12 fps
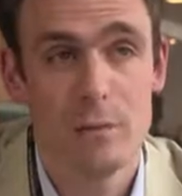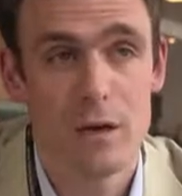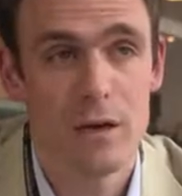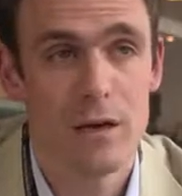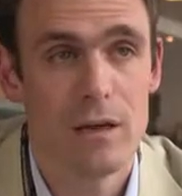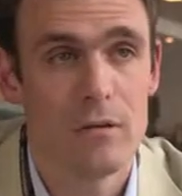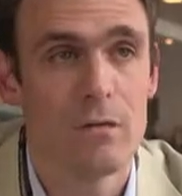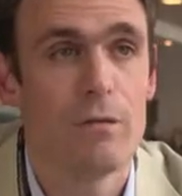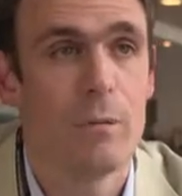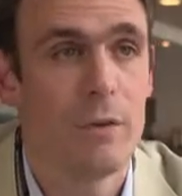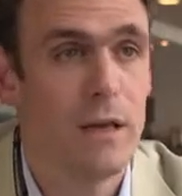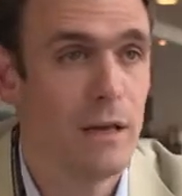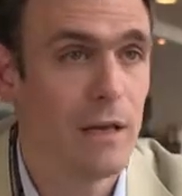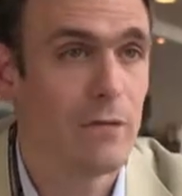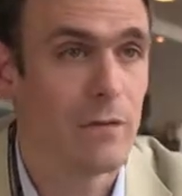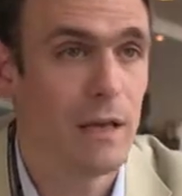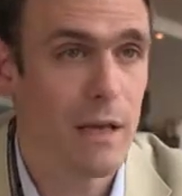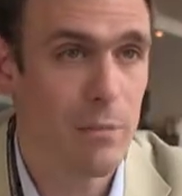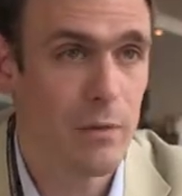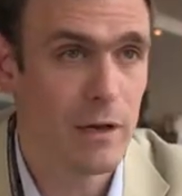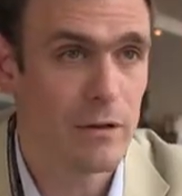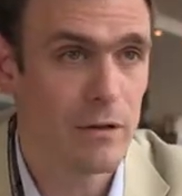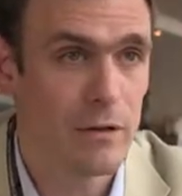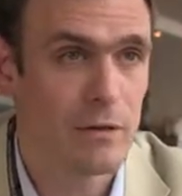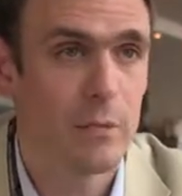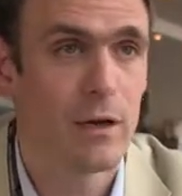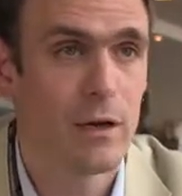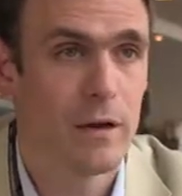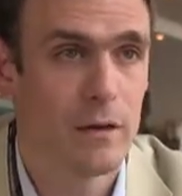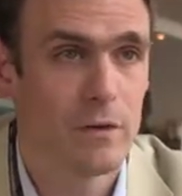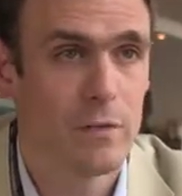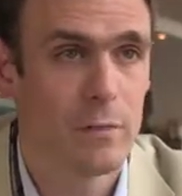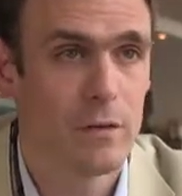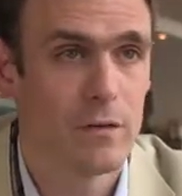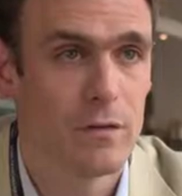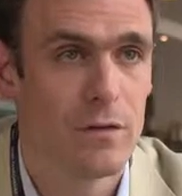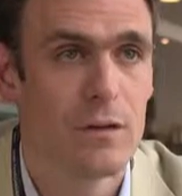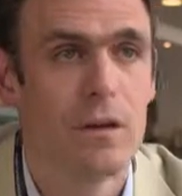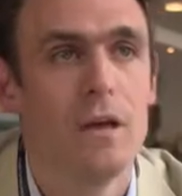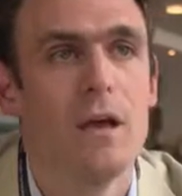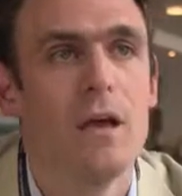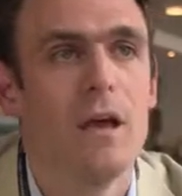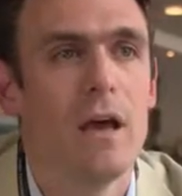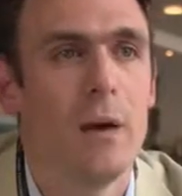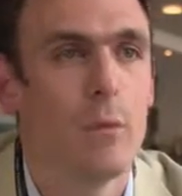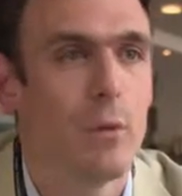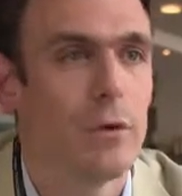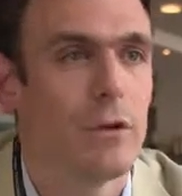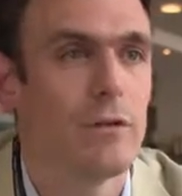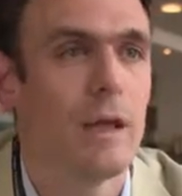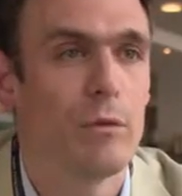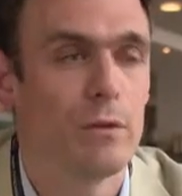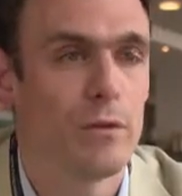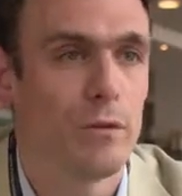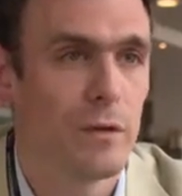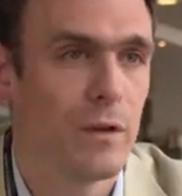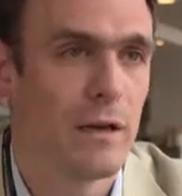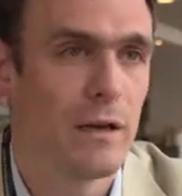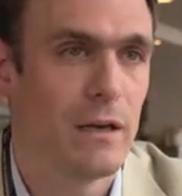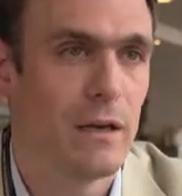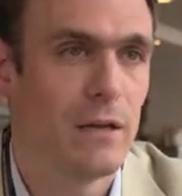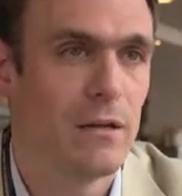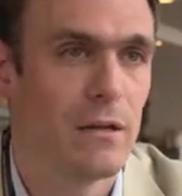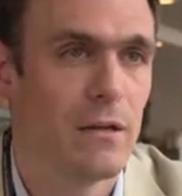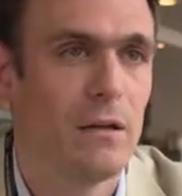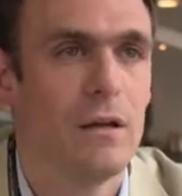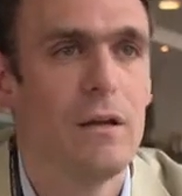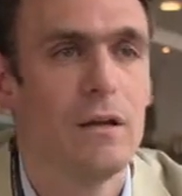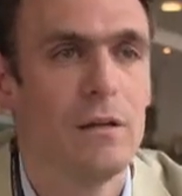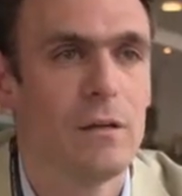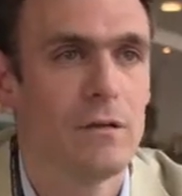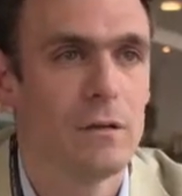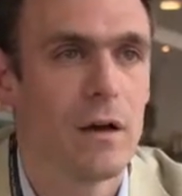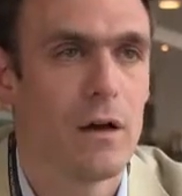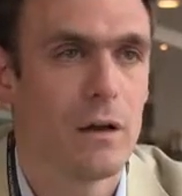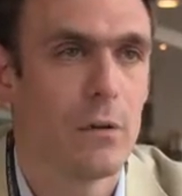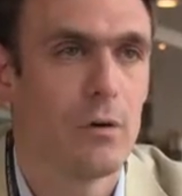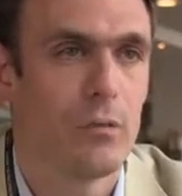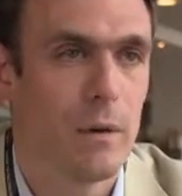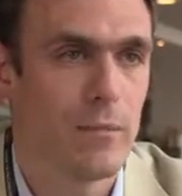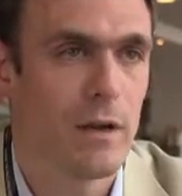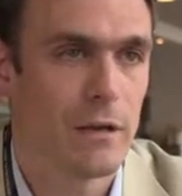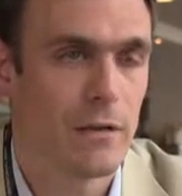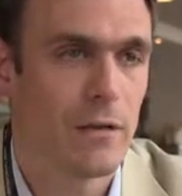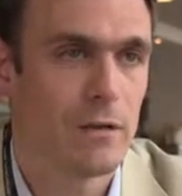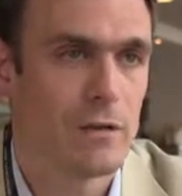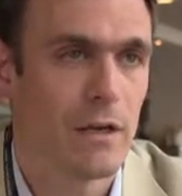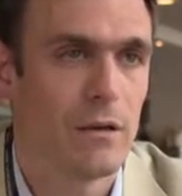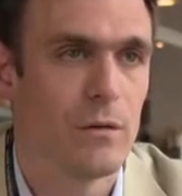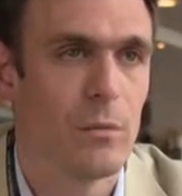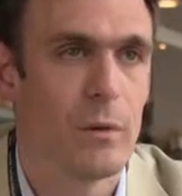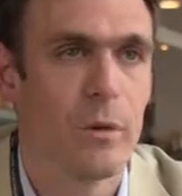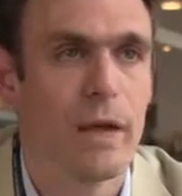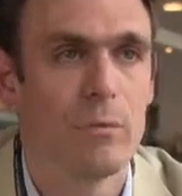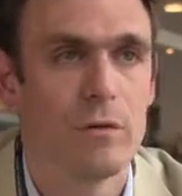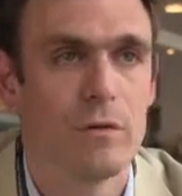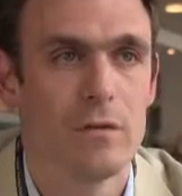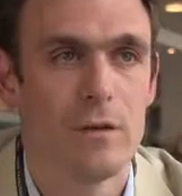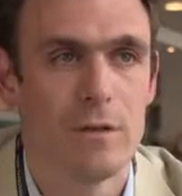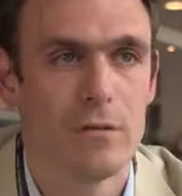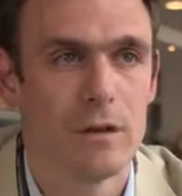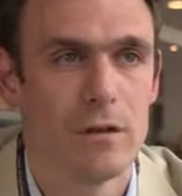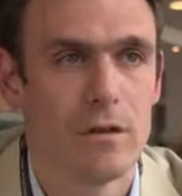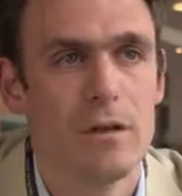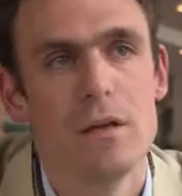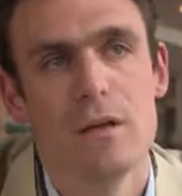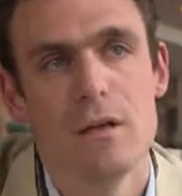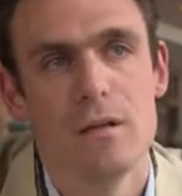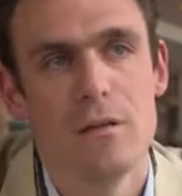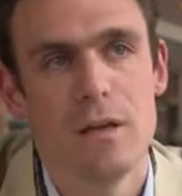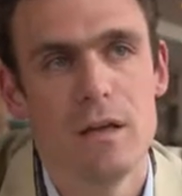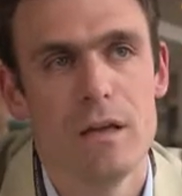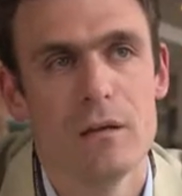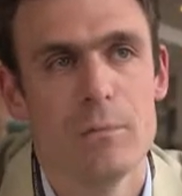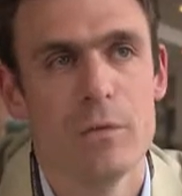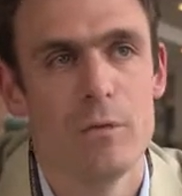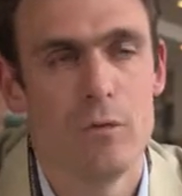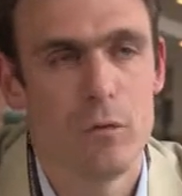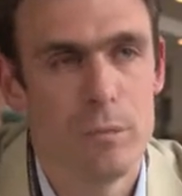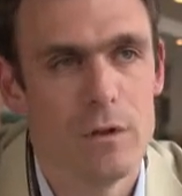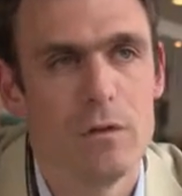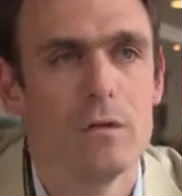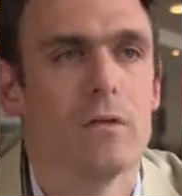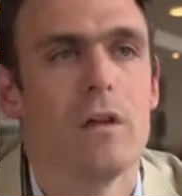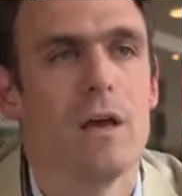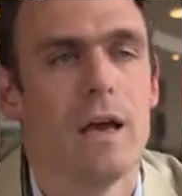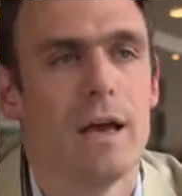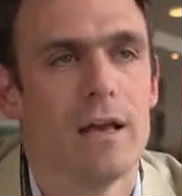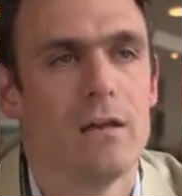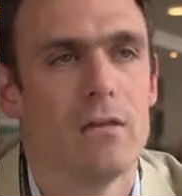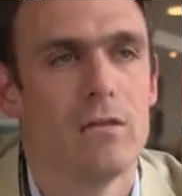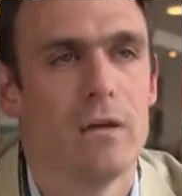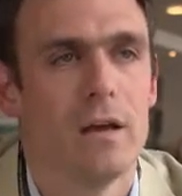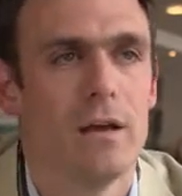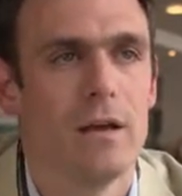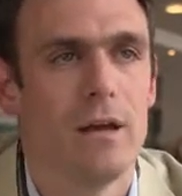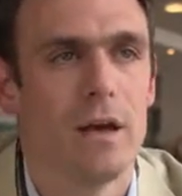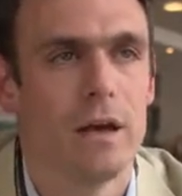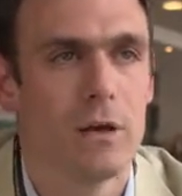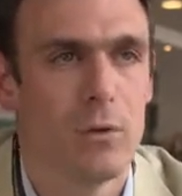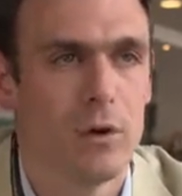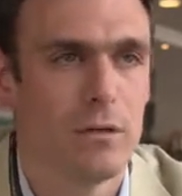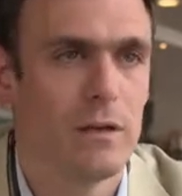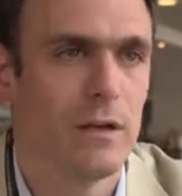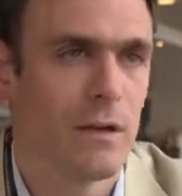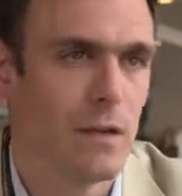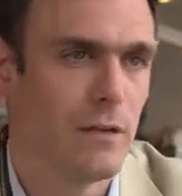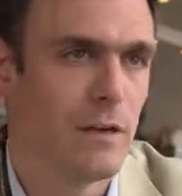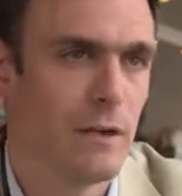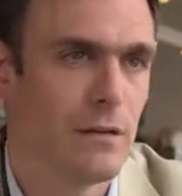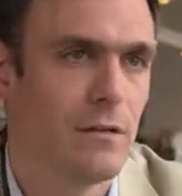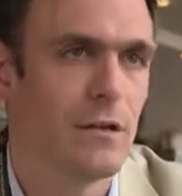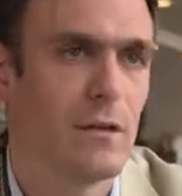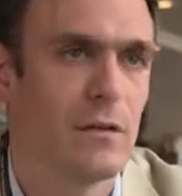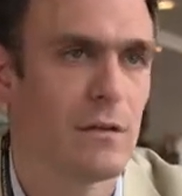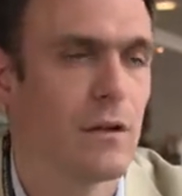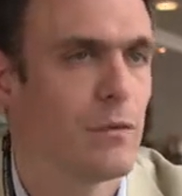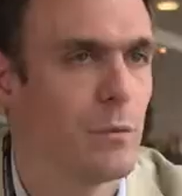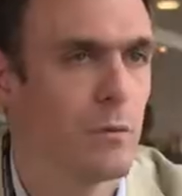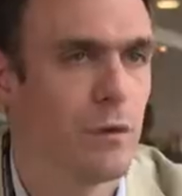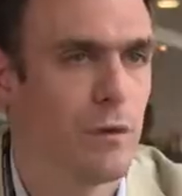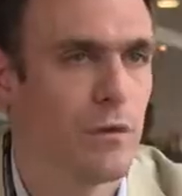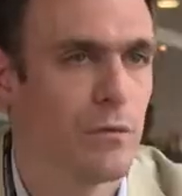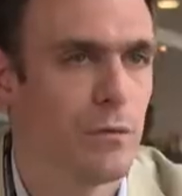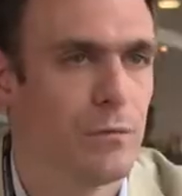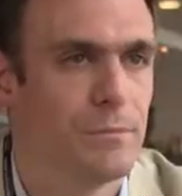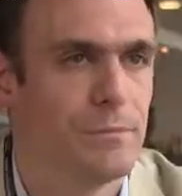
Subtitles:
market for PDF capabilities among our customers, and we were not able to fulfill that need. Using the Harlequin RIP technology, we were able to deliver the performance and high quality color fidelity that these customers were looking for.